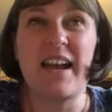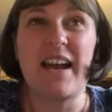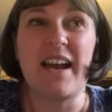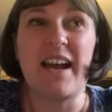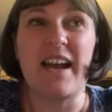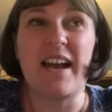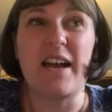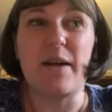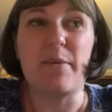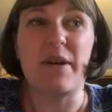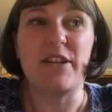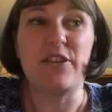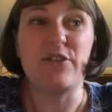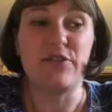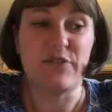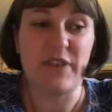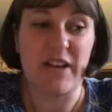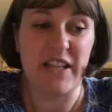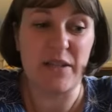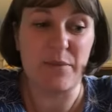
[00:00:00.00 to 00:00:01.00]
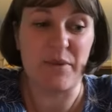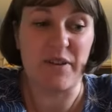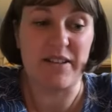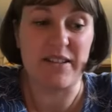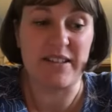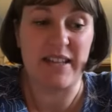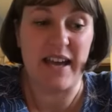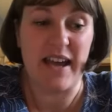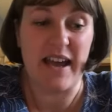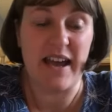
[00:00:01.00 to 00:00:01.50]
And you'll find them on
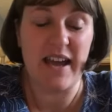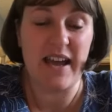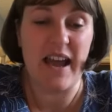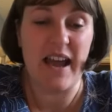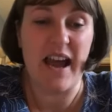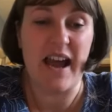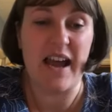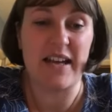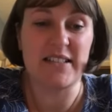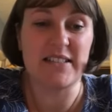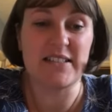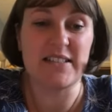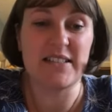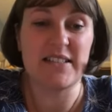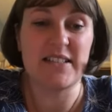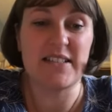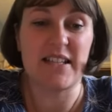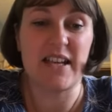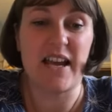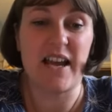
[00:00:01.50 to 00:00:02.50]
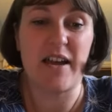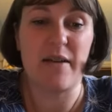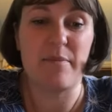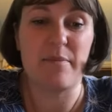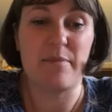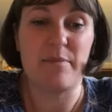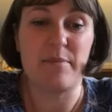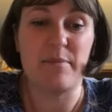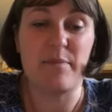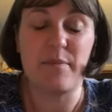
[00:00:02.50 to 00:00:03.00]
there. And
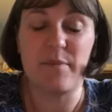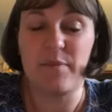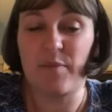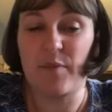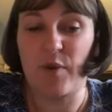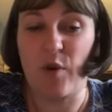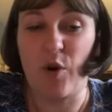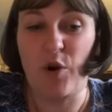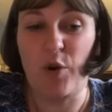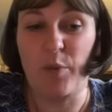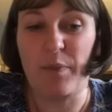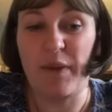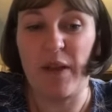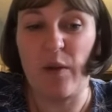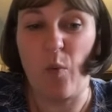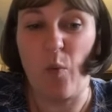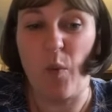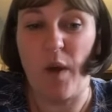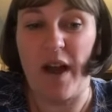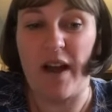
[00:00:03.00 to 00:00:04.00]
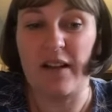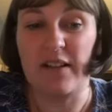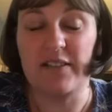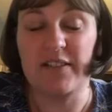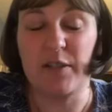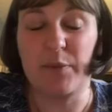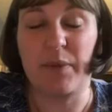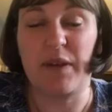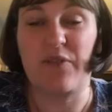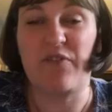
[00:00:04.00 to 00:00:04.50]
all being well,
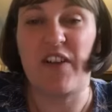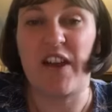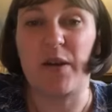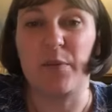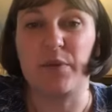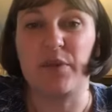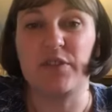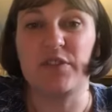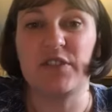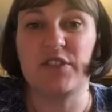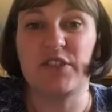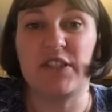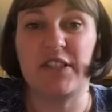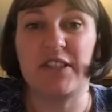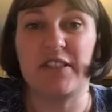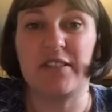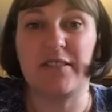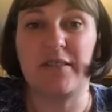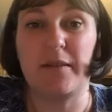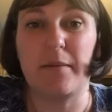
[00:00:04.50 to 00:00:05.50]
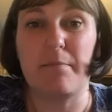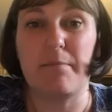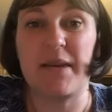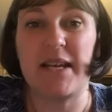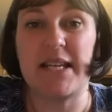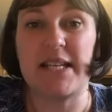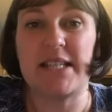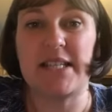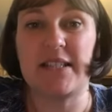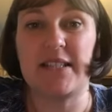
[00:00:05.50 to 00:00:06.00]
they'll be available till
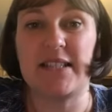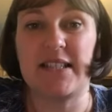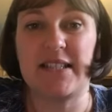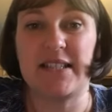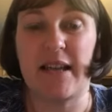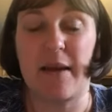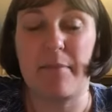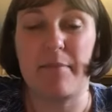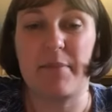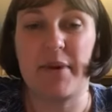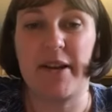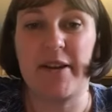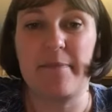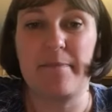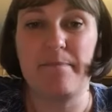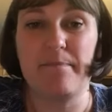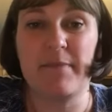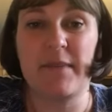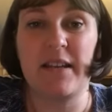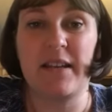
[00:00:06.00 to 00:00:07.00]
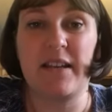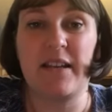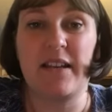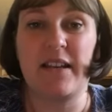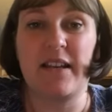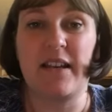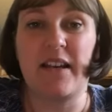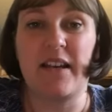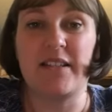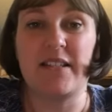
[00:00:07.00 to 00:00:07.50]
mid-December
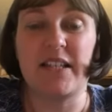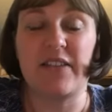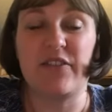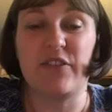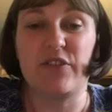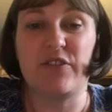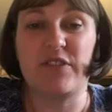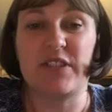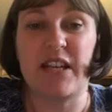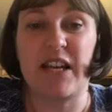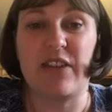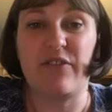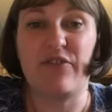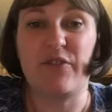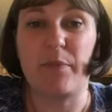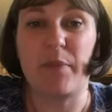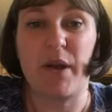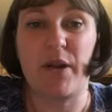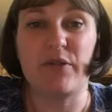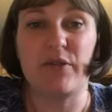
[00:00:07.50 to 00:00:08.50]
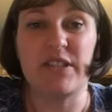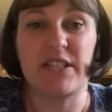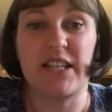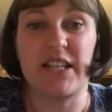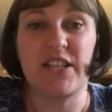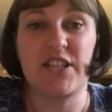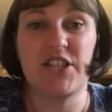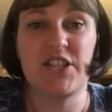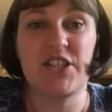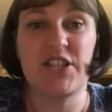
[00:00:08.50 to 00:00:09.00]
to give enough time for
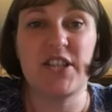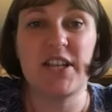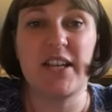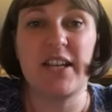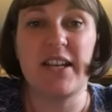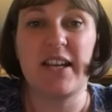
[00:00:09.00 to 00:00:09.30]
postage.